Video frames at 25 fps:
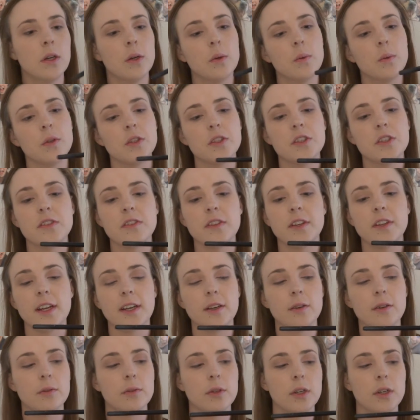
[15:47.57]
which is an
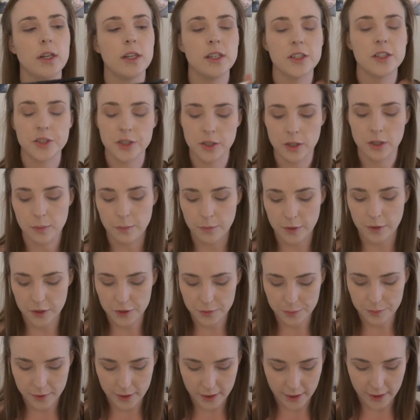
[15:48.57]
angled eyeshadow brush
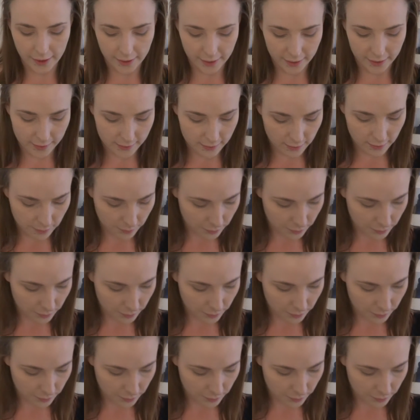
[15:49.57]
by XO